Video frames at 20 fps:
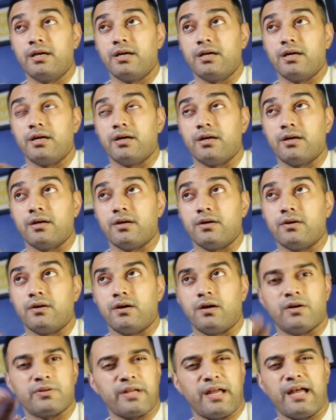uh,
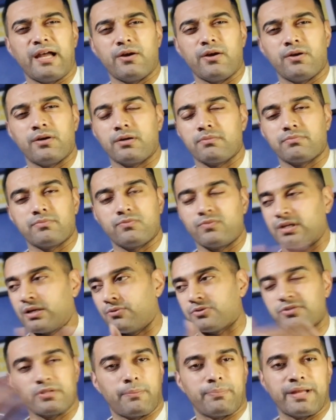on a, uh, when I was
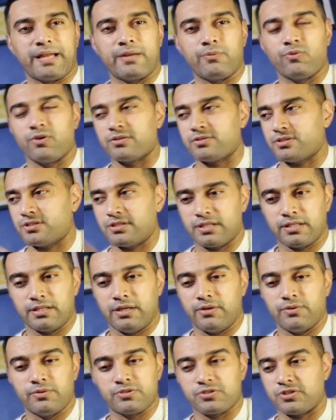on the plane once, and
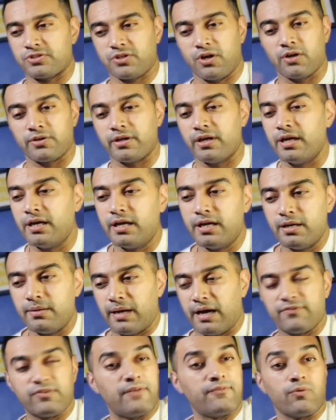it was just on.
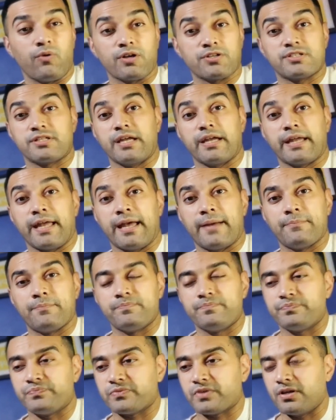I've never watched it again.
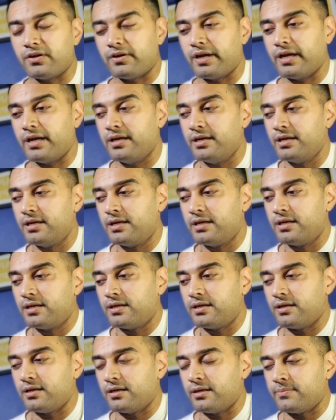All right.
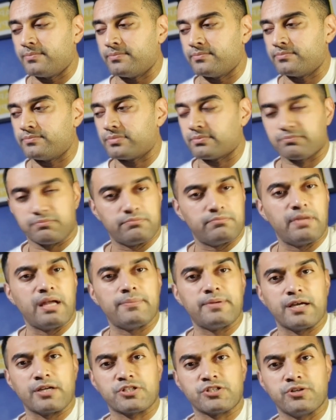Um,
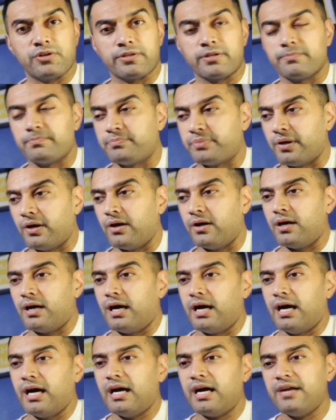Maybe I should, but
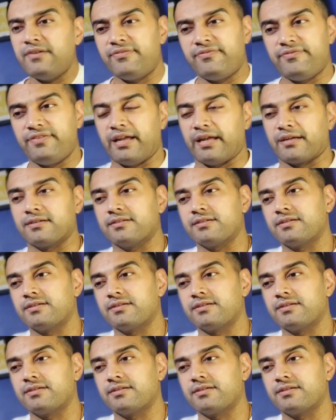I think,